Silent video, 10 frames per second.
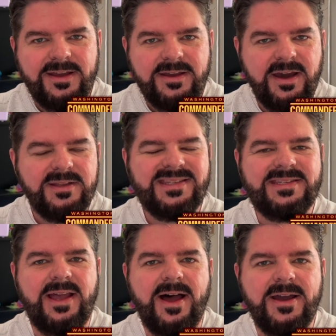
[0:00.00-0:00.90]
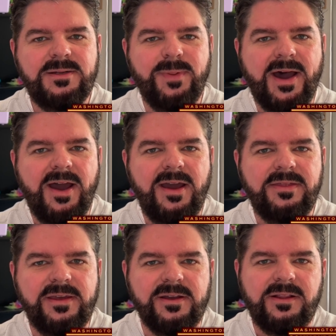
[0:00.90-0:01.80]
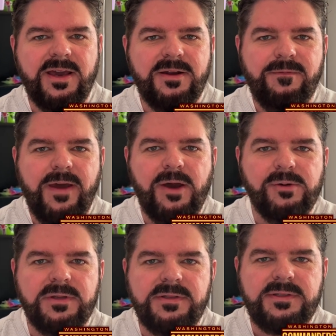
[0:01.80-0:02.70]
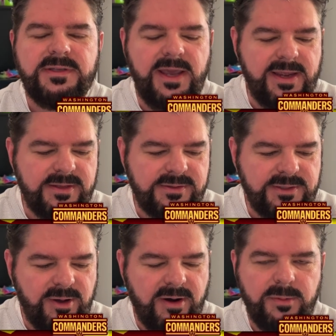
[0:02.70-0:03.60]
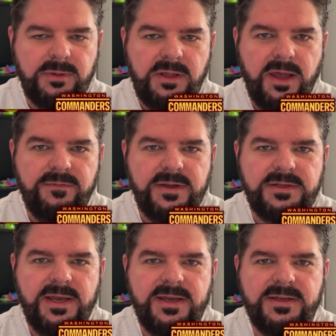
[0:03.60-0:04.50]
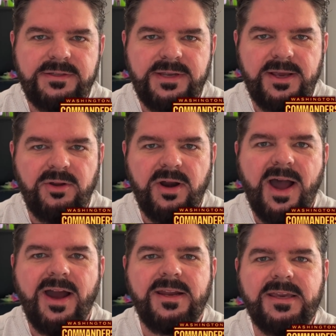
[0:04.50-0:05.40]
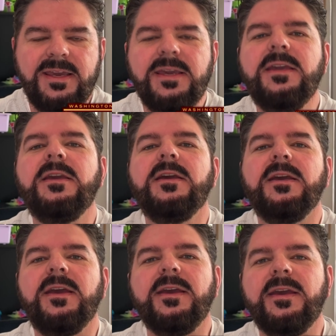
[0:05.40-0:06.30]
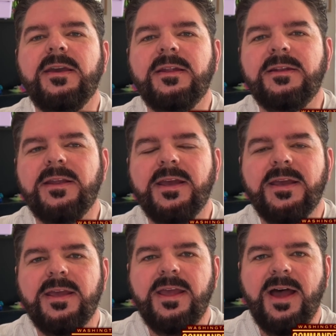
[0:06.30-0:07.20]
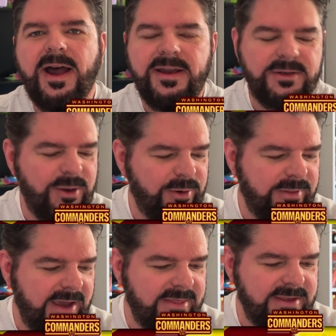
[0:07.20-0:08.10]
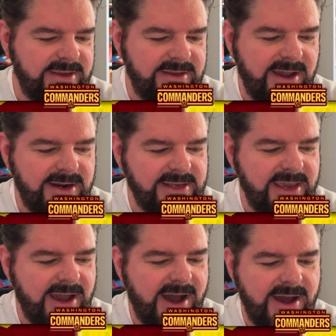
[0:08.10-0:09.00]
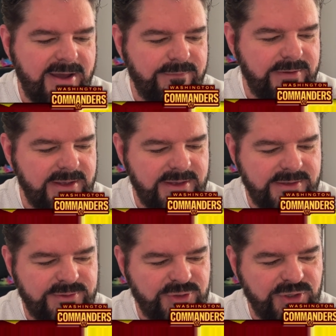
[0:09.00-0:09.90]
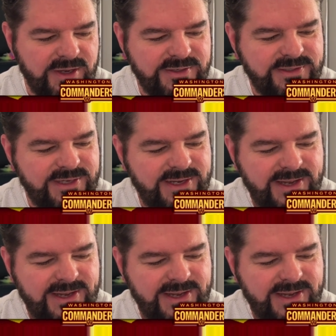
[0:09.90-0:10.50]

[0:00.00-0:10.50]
got signed by the Atlanta Falcons. And so our beloved Taylor Heinicke, and I know that the Heinicke Hive is just